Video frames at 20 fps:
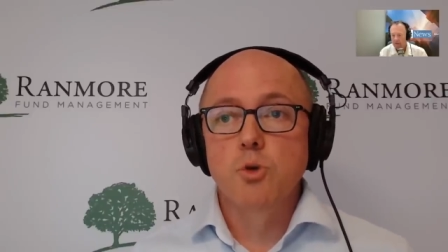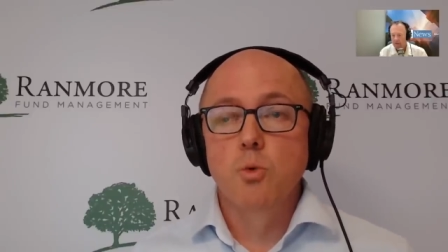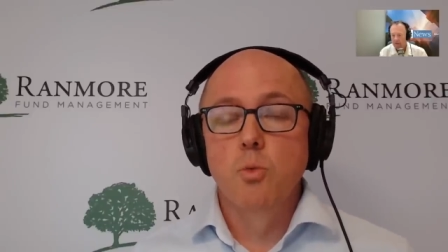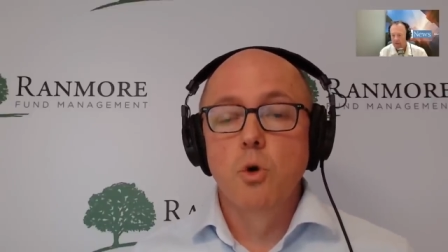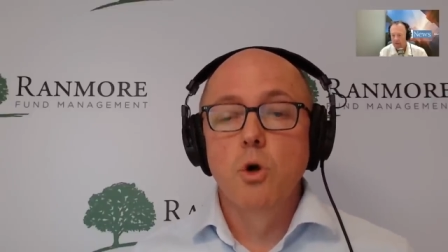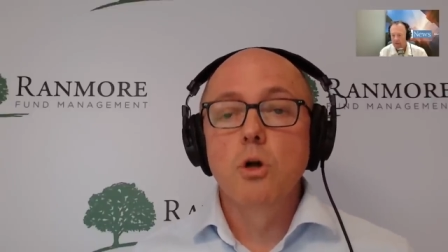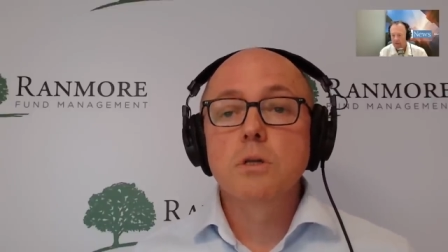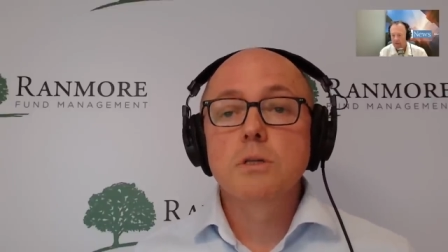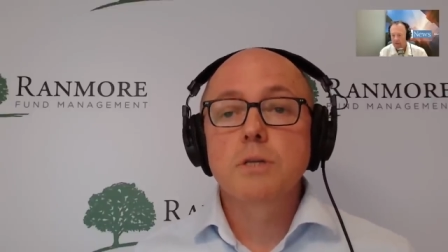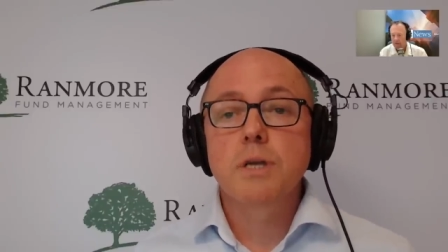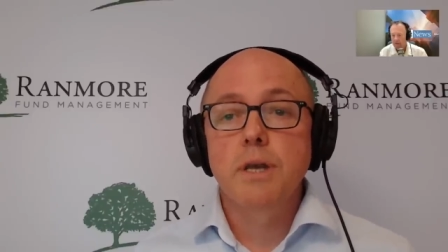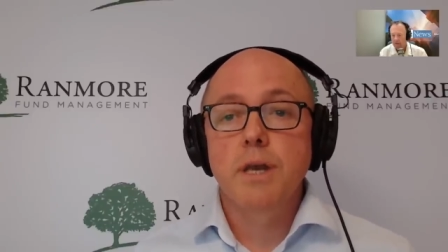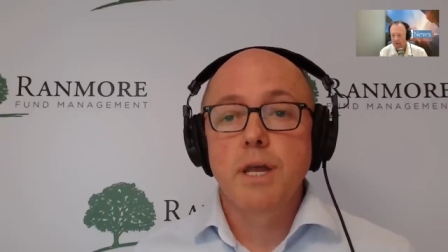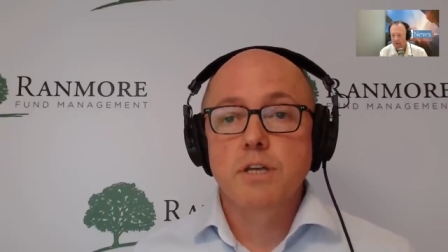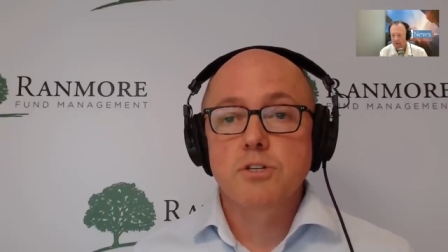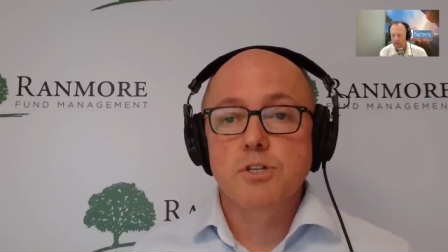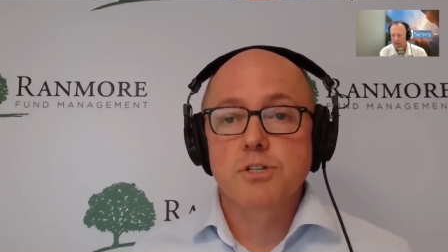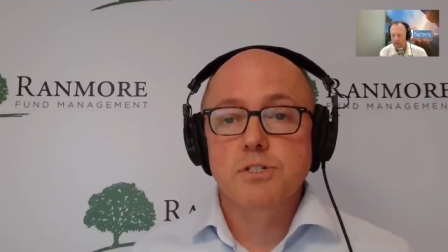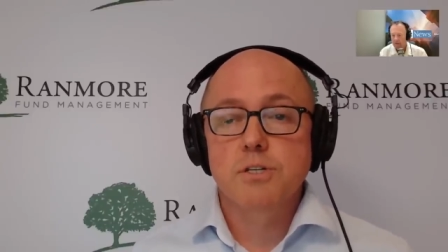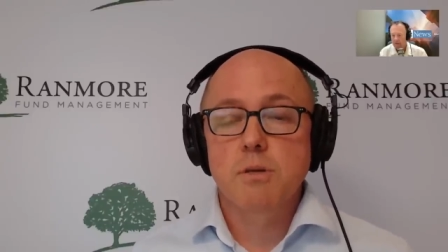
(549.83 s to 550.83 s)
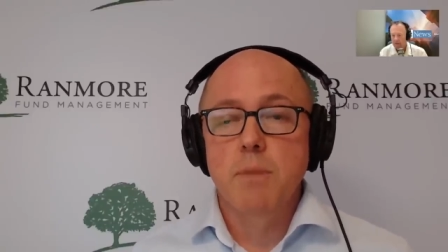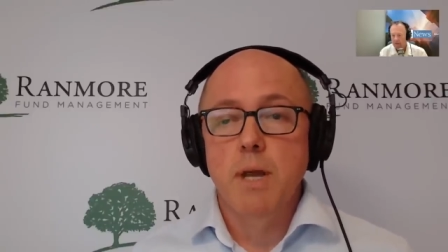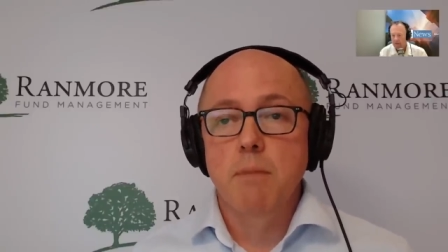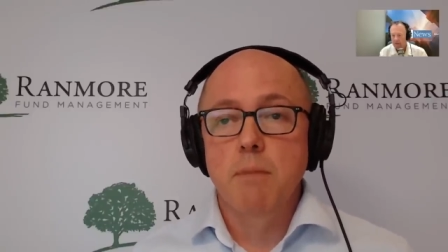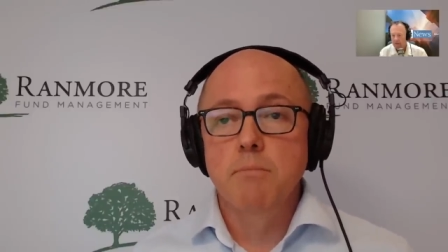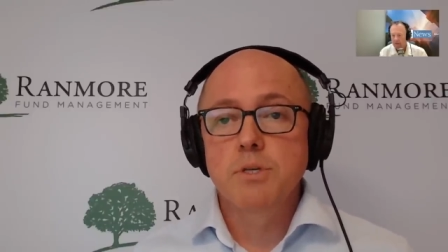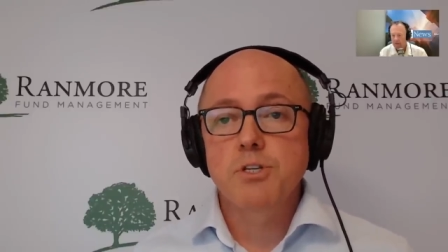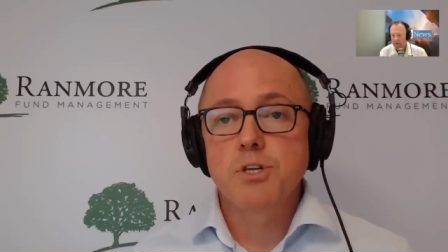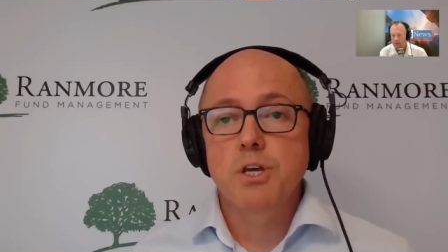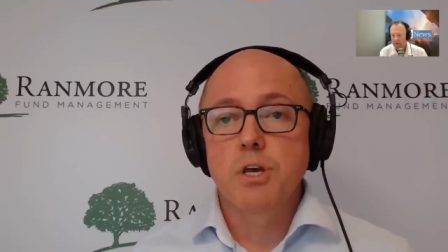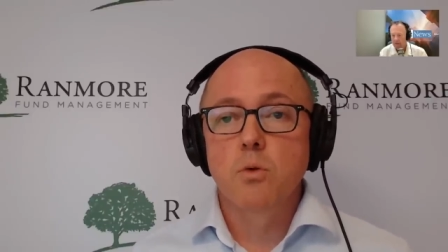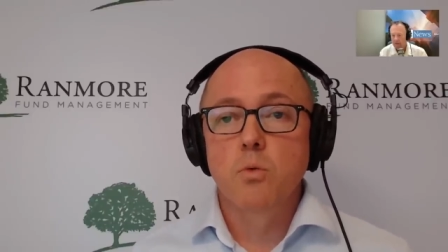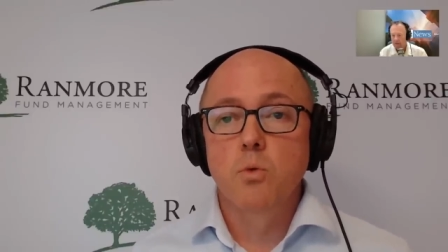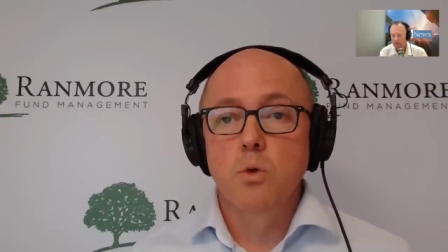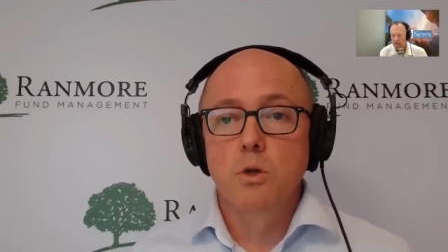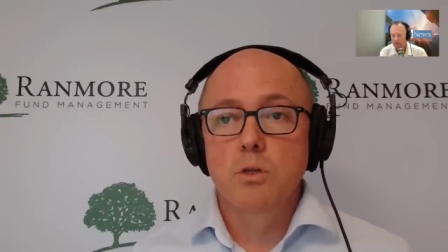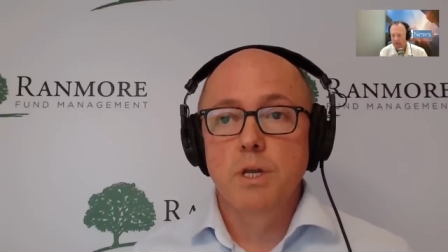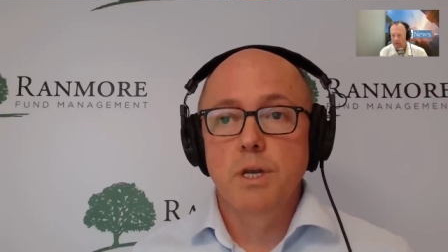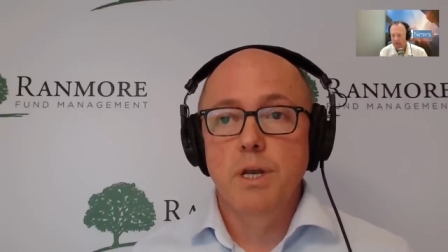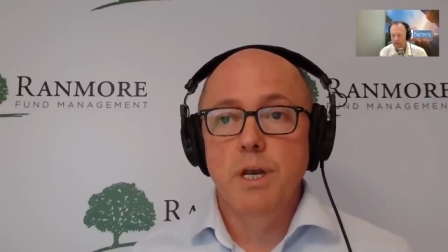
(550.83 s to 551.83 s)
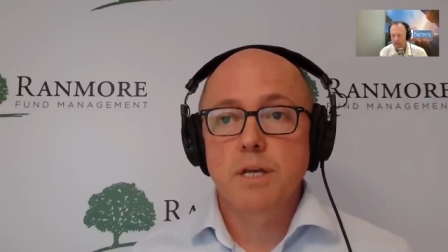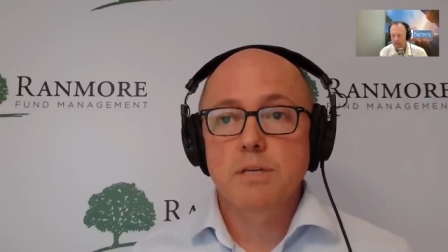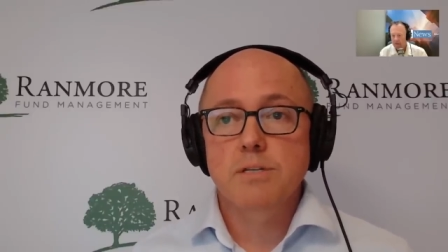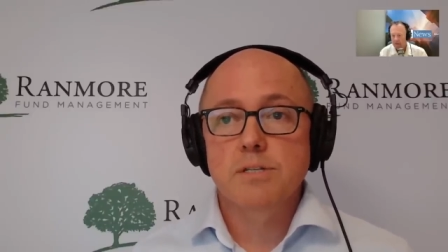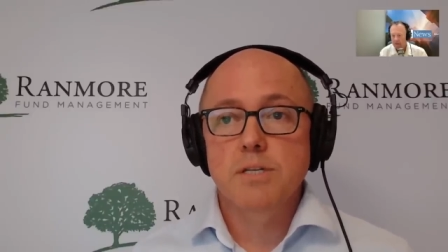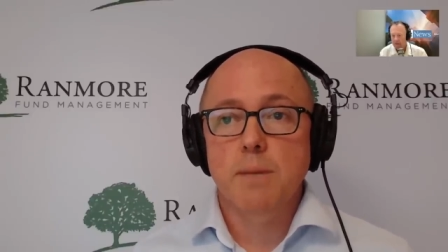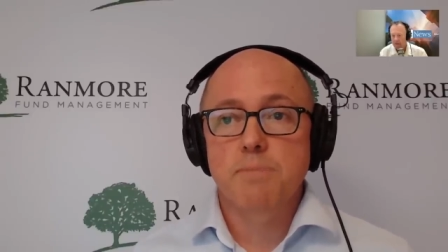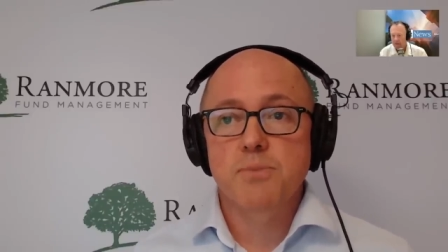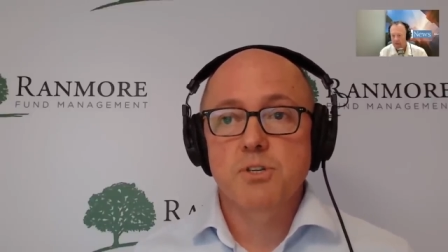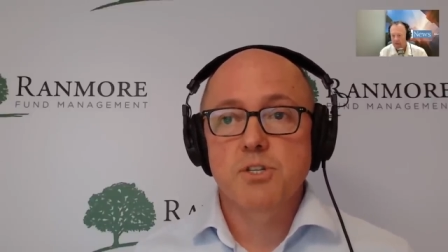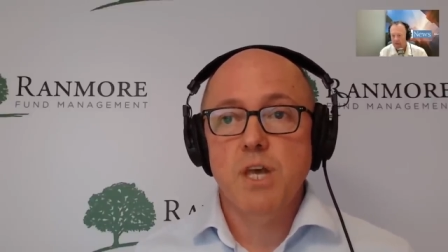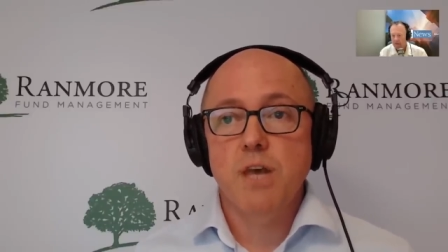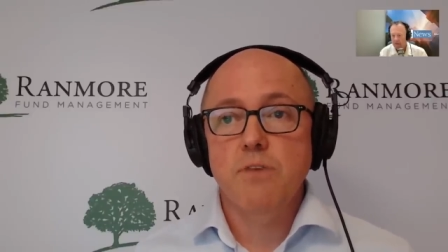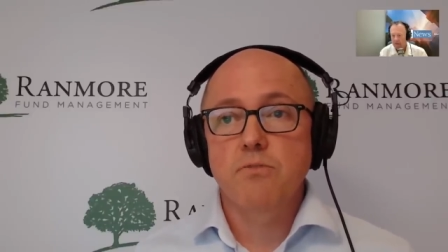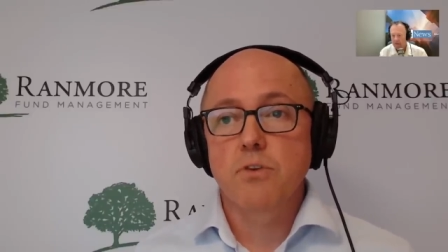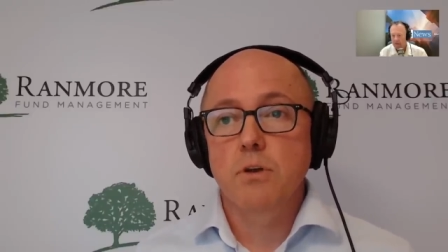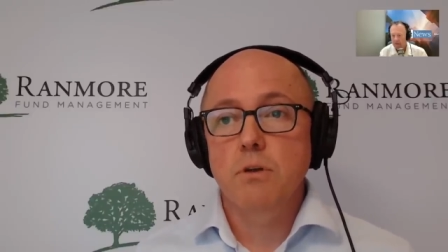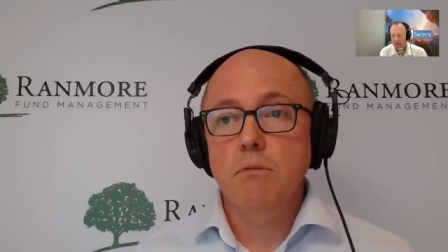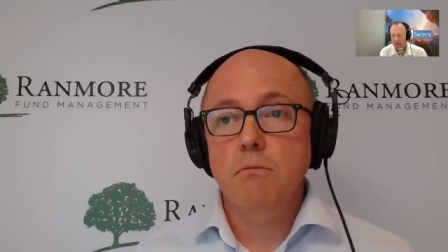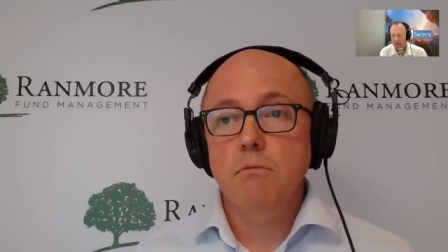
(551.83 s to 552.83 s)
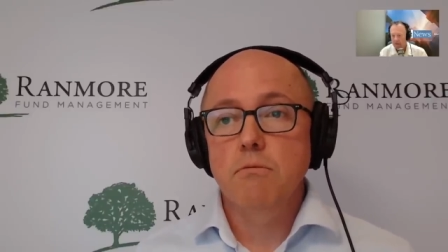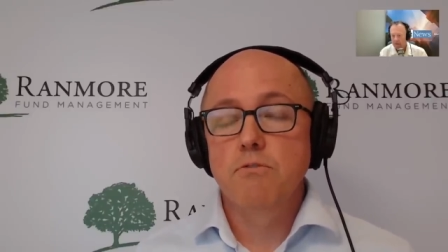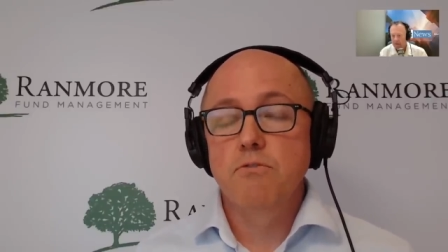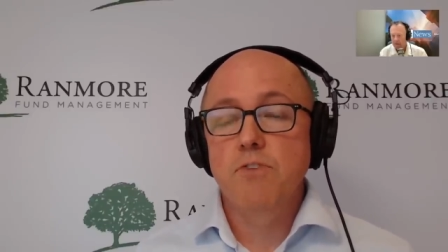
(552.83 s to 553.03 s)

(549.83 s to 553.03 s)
The world index, just some numbers here. The world index is up seven.